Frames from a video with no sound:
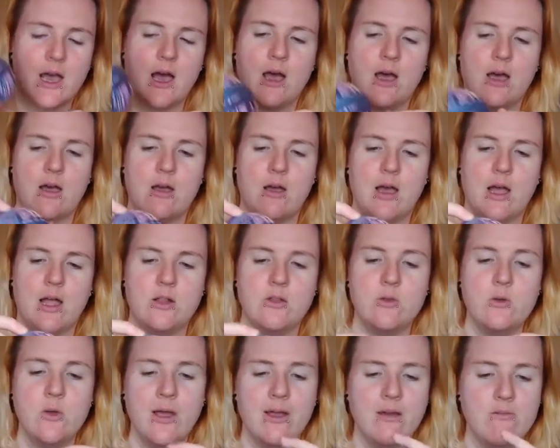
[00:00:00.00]
I
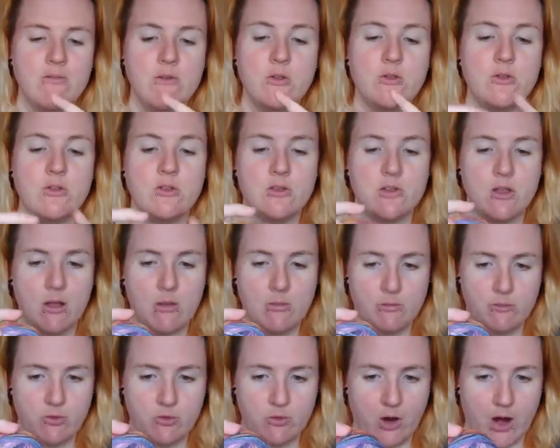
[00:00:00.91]
do have
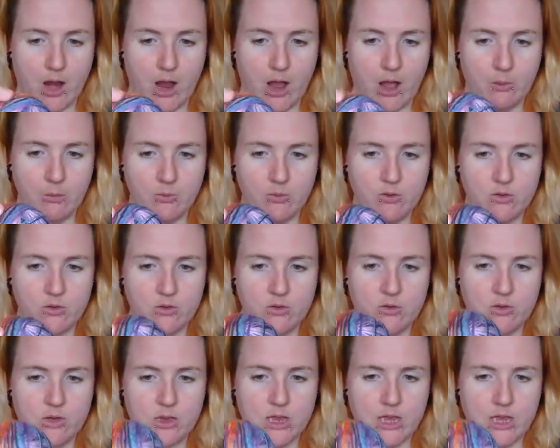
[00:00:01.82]
some scraps